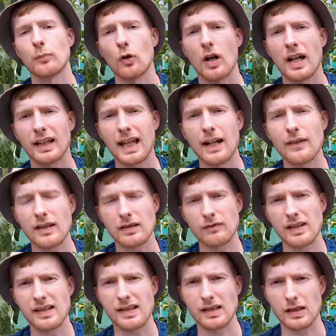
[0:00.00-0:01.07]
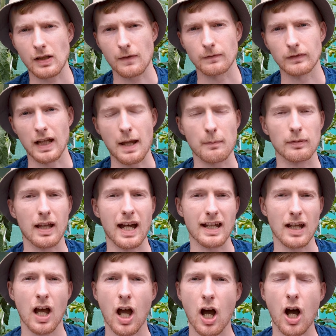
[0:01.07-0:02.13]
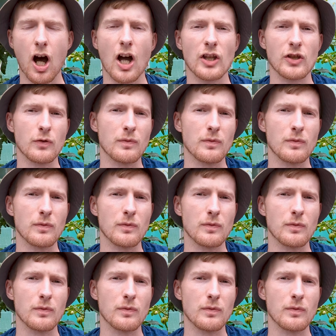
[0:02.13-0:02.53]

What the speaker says: but characteristics of late blight are